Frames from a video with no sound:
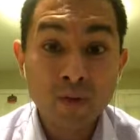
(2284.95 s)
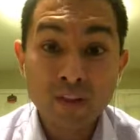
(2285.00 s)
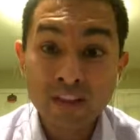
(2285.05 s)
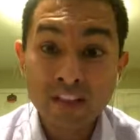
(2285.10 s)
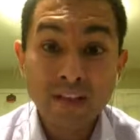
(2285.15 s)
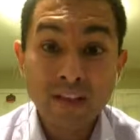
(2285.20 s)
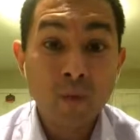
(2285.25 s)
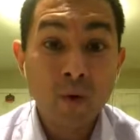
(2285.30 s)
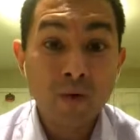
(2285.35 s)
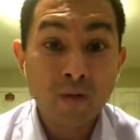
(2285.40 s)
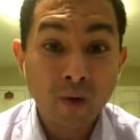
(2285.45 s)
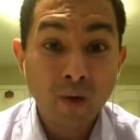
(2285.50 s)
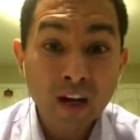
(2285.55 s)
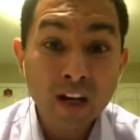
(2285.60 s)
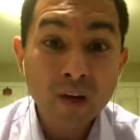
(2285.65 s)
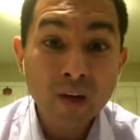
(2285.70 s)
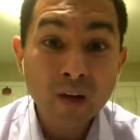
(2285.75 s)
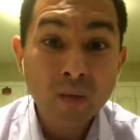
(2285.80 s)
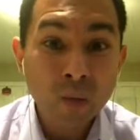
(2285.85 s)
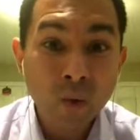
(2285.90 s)
received more
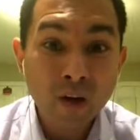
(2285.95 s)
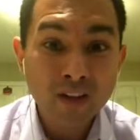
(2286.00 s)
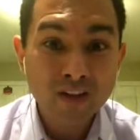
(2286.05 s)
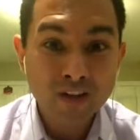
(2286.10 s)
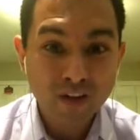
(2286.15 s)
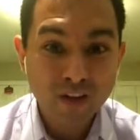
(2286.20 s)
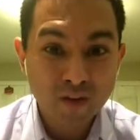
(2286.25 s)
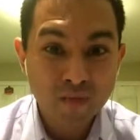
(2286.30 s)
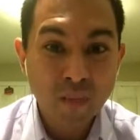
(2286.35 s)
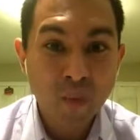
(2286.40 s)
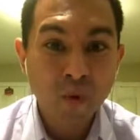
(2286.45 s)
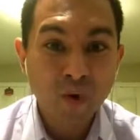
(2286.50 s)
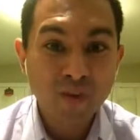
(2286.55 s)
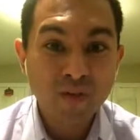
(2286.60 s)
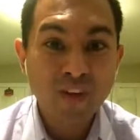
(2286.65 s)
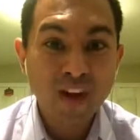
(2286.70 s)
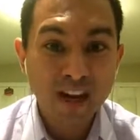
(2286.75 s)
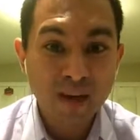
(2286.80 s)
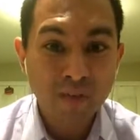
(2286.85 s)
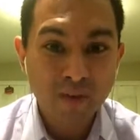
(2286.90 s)
funding. We want to serve more
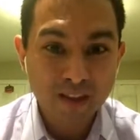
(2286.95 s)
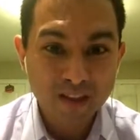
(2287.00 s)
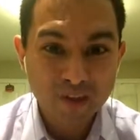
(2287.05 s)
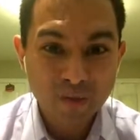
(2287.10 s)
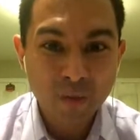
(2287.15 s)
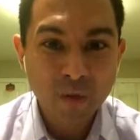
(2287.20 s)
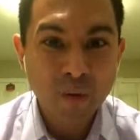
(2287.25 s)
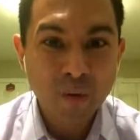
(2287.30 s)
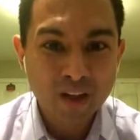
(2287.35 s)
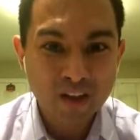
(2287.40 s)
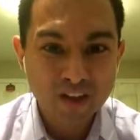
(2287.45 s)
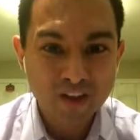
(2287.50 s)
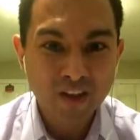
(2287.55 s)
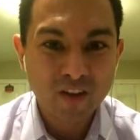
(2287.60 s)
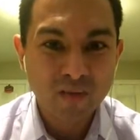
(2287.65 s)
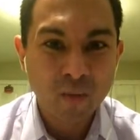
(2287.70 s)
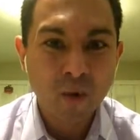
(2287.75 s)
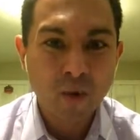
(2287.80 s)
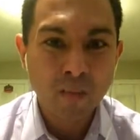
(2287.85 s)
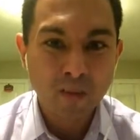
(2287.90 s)
families. We want to
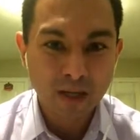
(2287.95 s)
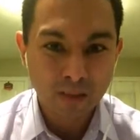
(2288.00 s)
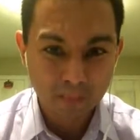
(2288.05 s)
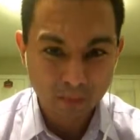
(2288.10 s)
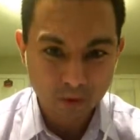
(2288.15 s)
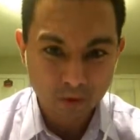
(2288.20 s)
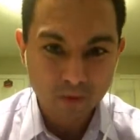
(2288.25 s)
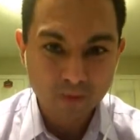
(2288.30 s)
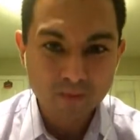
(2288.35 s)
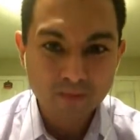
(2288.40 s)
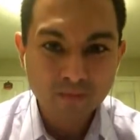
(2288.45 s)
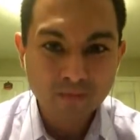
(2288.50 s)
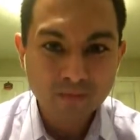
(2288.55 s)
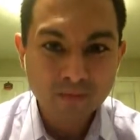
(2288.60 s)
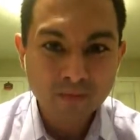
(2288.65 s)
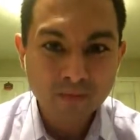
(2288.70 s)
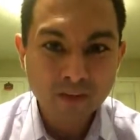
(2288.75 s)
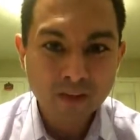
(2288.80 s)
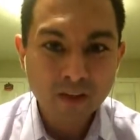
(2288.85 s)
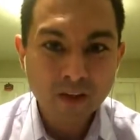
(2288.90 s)
serve more people.
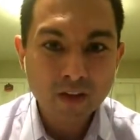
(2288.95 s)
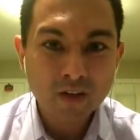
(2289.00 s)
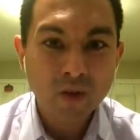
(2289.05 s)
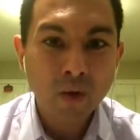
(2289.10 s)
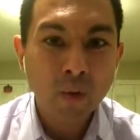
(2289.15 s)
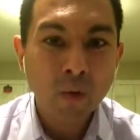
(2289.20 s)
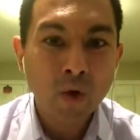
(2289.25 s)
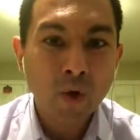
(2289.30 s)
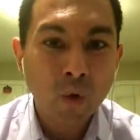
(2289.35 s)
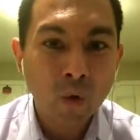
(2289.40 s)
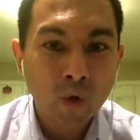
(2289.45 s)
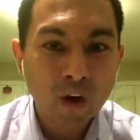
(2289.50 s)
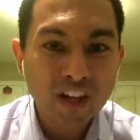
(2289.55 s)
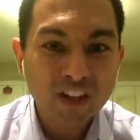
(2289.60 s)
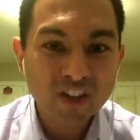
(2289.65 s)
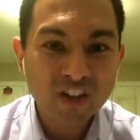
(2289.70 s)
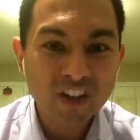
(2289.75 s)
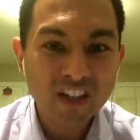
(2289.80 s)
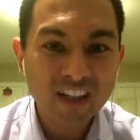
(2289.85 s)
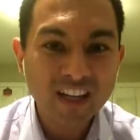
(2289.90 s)
So the
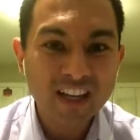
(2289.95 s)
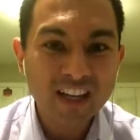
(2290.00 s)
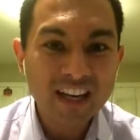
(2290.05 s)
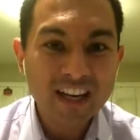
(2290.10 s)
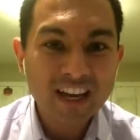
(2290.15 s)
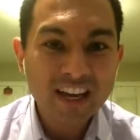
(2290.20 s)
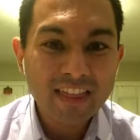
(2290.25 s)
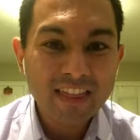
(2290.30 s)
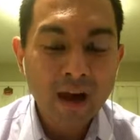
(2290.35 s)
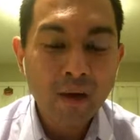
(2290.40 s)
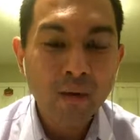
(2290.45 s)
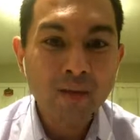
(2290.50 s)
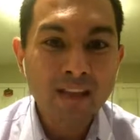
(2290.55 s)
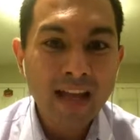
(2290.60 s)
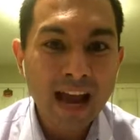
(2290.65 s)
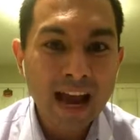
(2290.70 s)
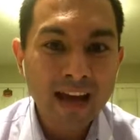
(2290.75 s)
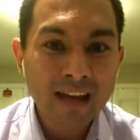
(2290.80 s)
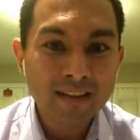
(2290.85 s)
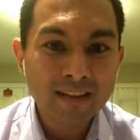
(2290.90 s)
question that was
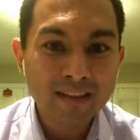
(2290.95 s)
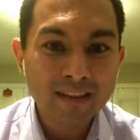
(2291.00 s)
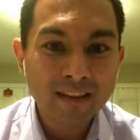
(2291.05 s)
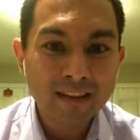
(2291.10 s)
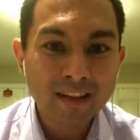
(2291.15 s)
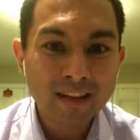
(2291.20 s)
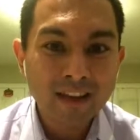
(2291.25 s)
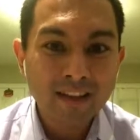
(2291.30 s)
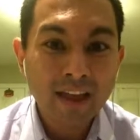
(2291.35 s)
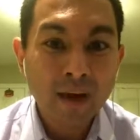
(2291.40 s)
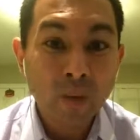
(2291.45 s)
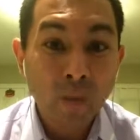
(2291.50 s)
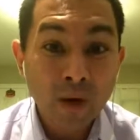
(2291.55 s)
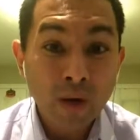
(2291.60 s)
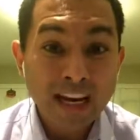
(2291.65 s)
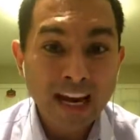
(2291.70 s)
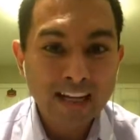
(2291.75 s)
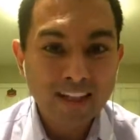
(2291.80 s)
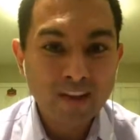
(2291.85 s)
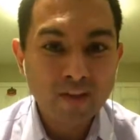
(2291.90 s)
asked that
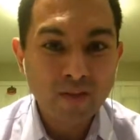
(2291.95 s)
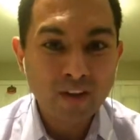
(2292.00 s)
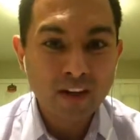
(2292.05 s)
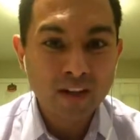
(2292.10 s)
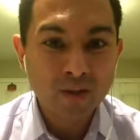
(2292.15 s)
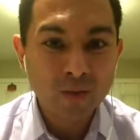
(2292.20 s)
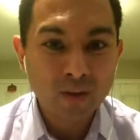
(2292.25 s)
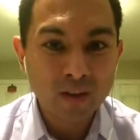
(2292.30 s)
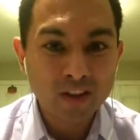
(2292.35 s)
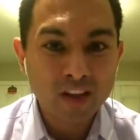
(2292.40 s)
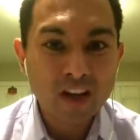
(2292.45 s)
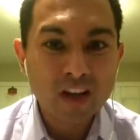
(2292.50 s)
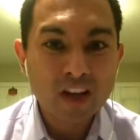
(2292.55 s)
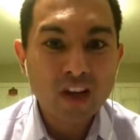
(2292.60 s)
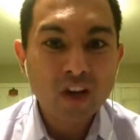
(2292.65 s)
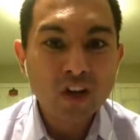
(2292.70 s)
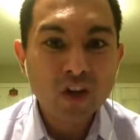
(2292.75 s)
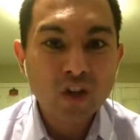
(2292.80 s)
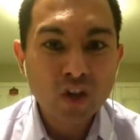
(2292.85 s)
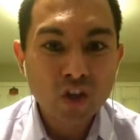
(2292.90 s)
we had to face was,
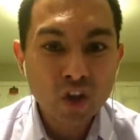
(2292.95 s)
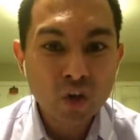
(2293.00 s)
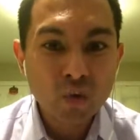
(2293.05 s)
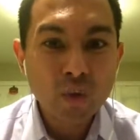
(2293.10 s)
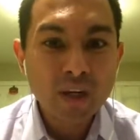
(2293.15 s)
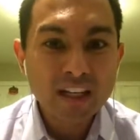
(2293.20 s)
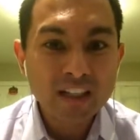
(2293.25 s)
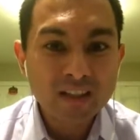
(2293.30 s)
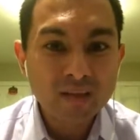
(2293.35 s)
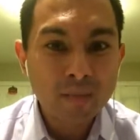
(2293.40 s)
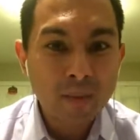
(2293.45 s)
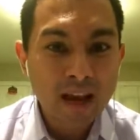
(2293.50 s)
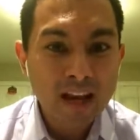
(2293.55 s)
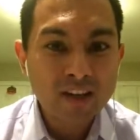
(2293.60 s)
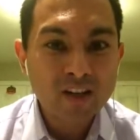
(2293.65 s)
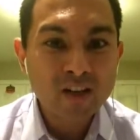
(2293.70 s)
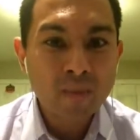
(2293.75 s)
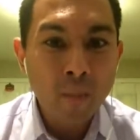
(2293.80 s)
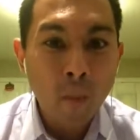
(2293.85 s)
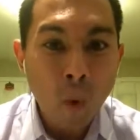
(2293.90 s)
should we
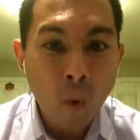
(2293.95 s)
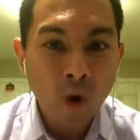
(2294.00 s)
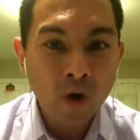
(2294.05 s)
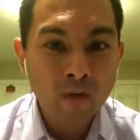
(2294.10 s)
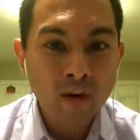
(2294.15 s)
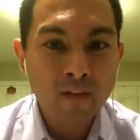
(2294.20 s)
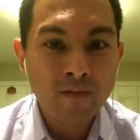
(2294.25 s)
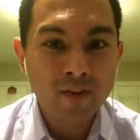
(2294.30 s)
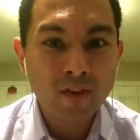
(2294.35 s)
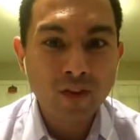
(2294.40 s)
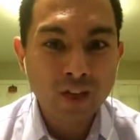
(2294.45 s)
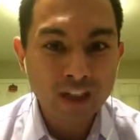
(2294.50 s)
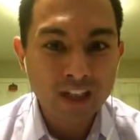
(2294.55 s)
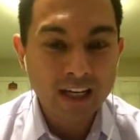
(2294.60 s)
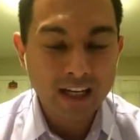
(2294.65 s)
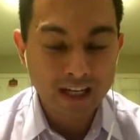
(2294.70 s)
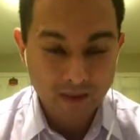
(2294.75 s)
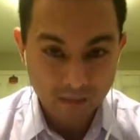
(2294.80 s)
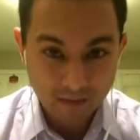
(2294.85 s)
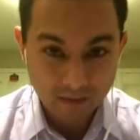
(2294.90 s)
expand to more refugee
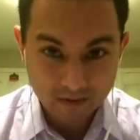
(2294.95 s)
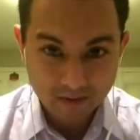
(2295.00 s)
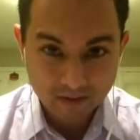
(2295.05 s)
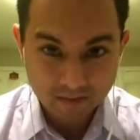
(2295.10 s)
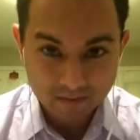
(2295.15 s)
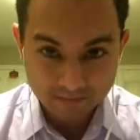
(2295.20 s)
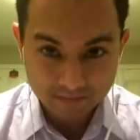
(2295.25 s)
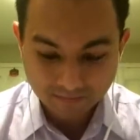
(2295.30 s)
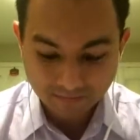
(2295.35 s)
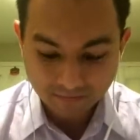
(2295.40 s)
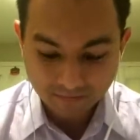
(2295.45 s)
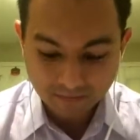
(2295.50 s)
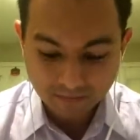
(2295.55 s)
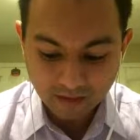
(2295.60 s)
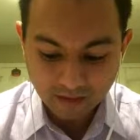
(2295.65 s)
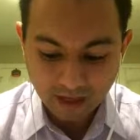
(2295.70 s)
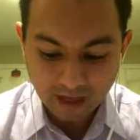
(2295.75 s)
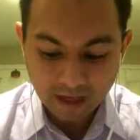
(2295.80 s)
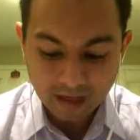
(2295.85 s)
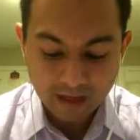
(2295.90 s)
camps?
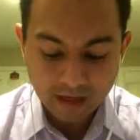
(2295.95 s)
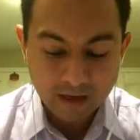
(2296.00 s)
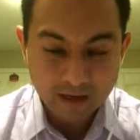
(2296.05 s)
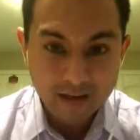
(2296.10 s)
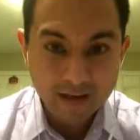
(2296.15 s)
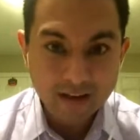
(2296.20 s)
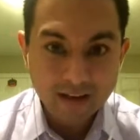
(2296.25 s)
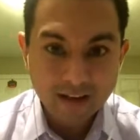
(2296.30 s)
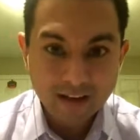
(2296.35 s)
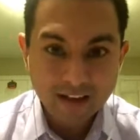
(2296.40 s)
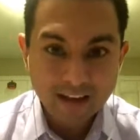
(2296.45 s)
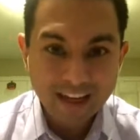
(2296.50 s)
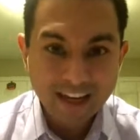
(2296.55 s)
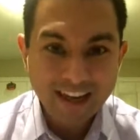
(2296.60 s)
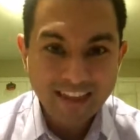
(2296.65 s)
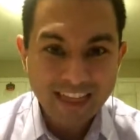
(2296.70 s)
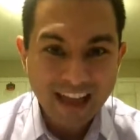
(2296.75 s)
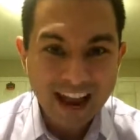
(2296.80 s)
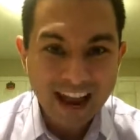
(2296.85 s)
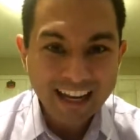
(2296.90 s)
And
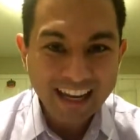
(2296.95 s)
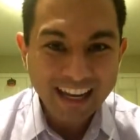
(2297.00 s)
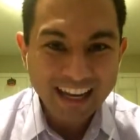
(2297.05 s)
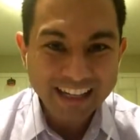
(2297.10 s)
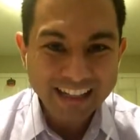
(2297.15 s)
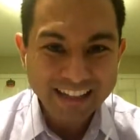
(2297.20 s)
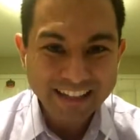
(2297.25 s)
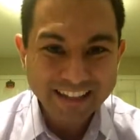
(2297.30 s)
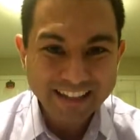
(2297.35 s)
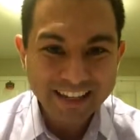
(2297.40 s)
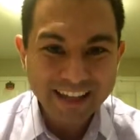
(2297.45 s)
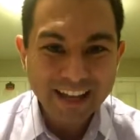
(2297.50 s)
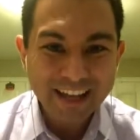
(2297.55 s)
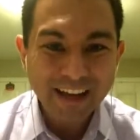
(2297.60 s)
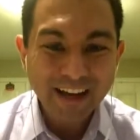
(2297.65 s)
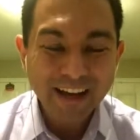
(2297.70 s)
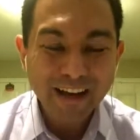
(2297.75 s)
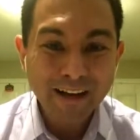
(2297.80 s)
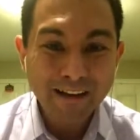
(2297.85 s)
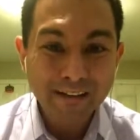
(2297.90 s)
in that case,
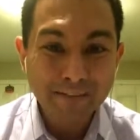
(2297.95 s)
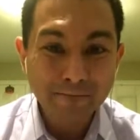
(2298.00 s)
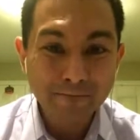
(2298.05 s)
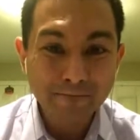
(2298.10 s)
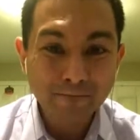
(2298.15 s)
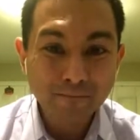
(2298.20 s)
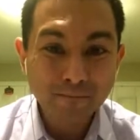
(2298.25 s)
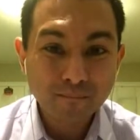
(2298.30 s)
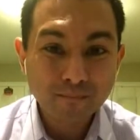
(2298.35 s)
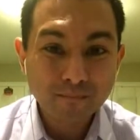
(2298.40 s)
the